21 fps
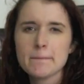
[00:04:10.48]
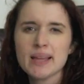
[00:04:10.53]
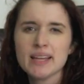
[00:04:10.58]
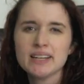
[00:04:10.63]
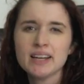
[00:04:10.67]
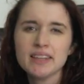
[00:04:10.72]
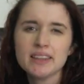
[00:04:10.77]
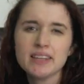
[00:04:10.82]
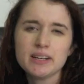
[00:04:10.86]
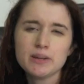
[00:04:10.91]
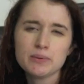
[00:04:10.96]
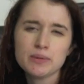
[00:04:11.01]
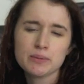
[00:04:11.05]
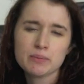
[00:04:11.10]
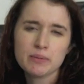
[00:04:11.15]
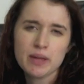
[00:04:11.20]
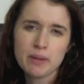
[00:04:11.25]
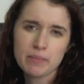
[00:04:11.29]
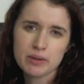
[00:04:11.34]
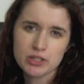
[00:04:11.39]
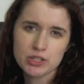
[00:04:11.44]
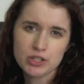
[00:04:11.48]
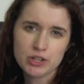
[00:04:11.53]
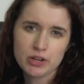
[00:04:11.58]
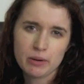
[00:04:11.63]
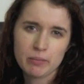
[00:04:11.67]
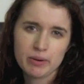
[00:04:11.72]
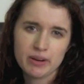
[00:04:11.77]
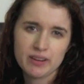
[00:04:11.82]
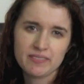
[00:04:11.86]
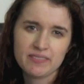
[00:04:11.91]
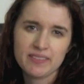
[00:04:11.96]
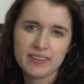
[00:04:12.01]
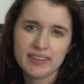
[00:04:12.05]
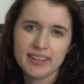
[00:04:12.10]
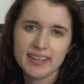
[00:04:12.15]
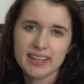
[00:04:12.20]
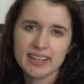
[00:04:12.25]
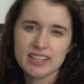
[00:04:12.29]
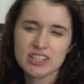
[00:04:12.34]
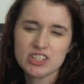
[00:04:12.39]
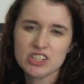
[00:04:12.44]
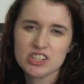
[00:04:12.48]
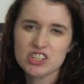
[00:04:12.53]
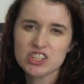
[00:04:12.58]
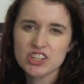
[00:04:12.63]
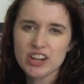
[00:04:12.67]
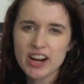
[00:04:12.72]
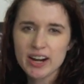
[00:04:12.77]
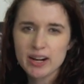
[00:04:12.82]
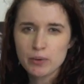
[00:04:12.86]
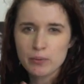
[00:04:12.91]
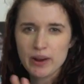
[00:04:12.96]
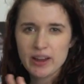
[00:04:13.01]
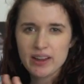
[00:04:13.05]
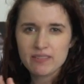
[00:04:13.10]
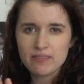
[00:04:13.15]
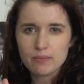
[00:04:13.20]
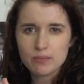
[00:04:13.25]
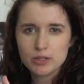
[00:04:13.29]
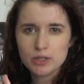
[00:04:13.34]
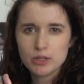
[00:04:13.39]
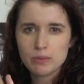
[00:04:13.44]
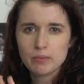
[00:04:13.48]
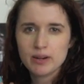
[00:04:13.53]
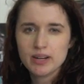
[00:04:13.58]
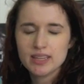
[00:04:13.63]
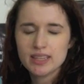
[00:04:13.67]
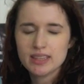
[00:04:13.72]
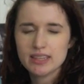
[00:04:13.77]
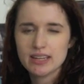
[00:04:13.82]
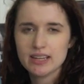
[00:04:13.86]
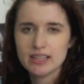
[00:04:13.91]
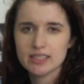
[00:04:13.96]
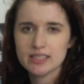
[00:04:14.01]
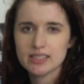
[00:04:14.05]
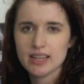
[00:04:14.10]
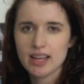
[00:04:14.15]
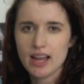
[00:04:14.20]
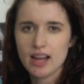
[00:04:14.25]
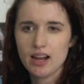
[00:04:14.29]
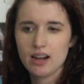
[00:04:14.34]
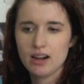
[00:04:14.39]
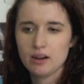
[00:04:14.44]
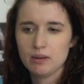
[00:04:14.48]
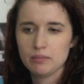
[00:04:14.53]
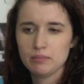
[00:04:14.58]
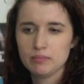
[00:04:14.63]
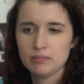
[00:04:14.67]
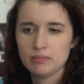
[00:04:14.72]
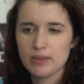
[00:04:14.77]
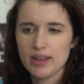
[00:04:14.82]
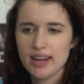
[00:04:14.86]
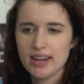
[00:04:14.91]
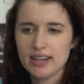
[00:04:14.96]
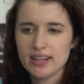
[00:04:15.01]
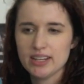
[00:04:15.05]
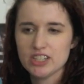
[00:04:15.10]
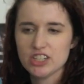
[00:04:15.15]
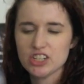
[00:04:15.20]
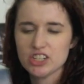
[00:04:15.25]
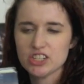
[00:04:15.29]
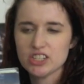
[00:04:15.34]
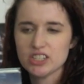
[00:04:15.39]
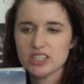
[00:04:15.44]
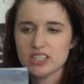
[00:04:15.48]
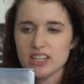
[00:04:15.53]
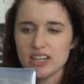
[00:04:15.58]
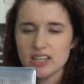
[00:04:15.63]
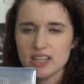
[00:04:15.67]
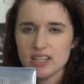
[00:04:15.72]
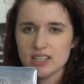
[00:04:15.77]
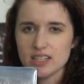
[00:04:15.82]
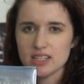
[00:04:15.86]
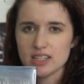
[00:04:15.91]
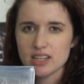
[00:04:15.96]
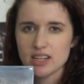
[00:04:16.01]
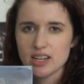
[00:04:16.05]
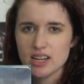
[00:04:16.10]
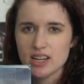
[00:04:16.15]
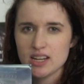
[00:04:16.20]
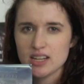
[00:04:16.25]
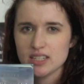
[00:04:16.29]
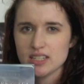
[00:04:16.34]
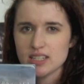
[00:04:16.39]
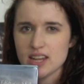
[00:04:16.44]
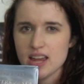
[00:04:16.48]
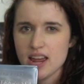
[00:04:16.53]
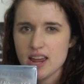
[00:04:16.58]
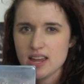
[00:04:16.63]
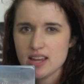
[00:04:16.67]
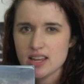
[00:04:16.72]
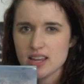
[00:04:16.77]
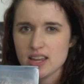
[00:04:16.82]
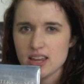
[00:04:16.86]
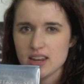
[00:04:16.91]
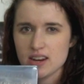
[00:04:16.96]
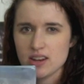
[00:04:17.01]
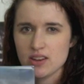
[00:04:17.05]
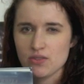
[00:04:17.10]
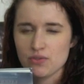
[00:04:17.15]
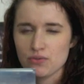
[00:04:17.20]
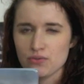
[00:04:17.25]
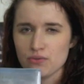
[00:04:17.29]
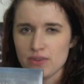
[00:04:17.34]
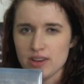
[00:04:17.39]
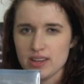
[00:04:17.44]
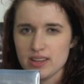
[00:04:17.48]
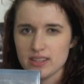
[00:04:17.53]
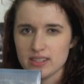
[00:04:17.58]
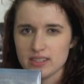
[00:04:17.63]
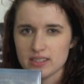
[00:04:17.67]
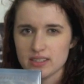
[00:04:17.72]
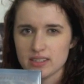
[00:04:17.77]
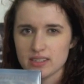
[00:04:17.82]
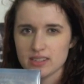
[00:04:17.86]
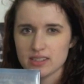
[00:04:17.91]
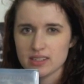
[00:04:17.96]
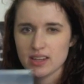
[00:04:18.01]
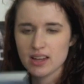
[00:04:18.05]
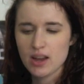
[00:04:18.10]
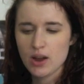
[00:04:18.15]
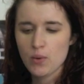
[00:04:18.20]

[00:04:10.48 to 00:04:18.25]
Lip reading: Not that it was immature, but it felt like it just shied away from too many things, and it just didn't take any risks.